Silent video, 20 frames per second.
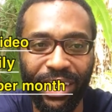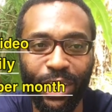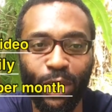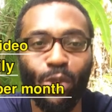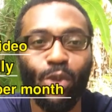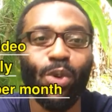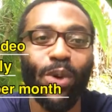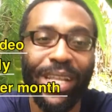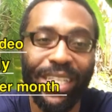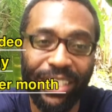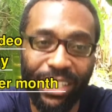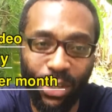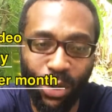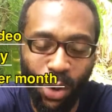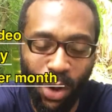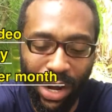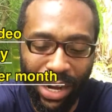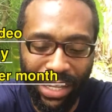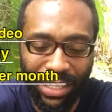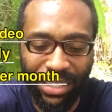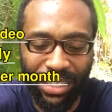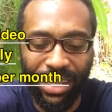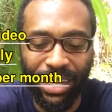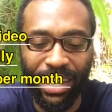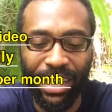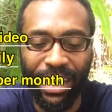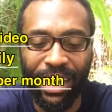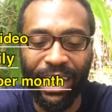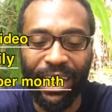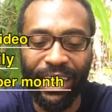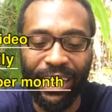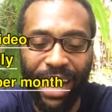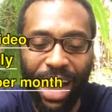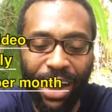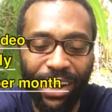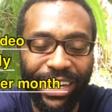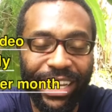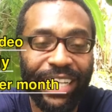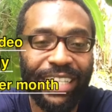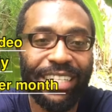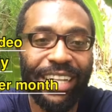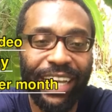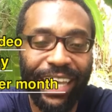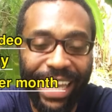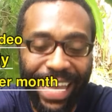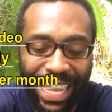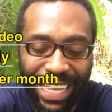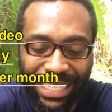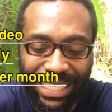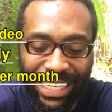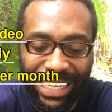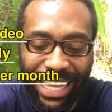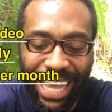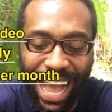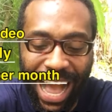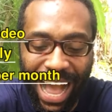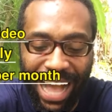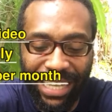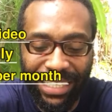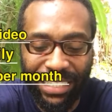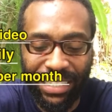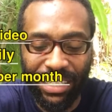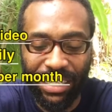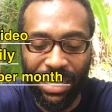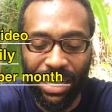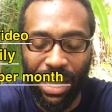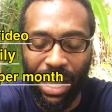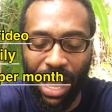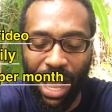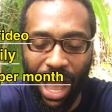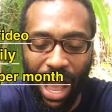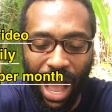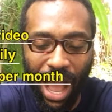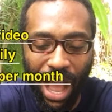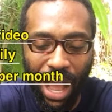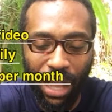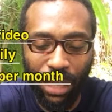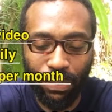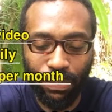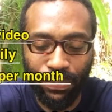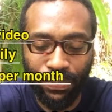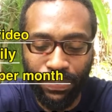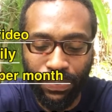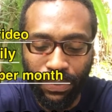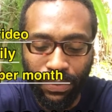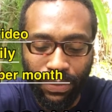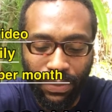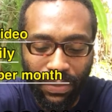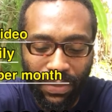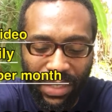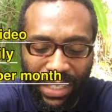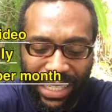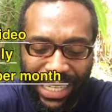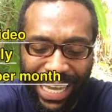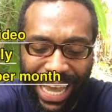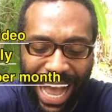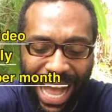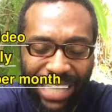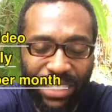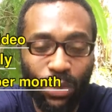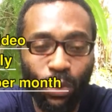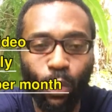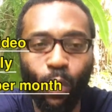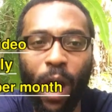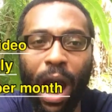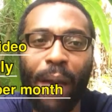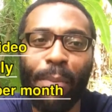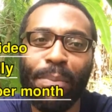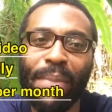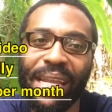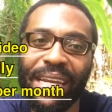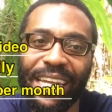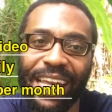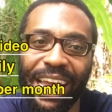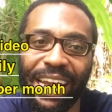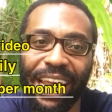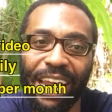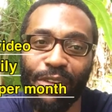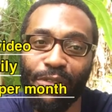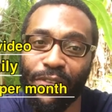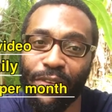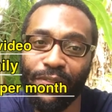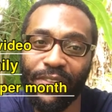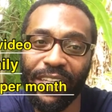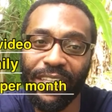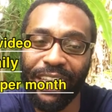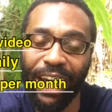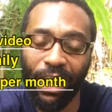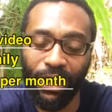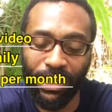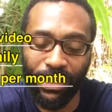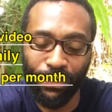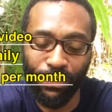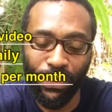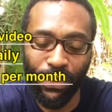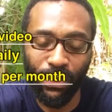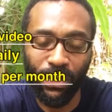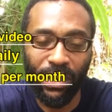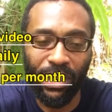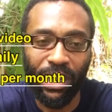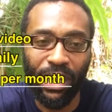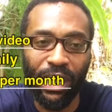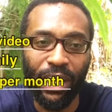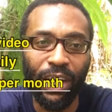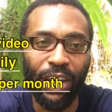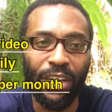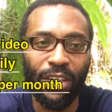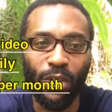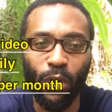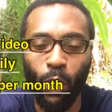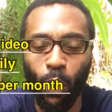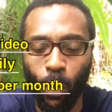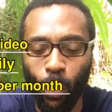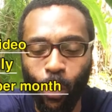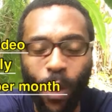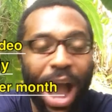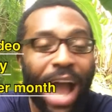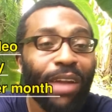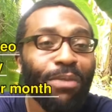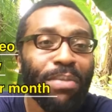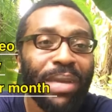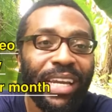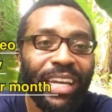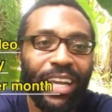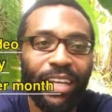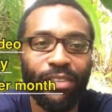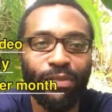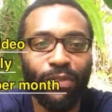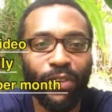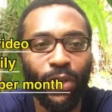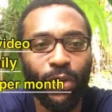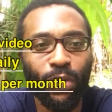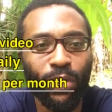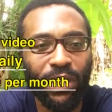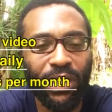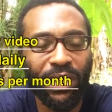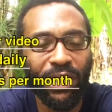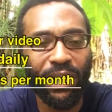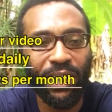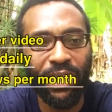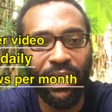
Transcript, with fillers: $20. Now this is the case he has 1,050,000 views. So 1 million views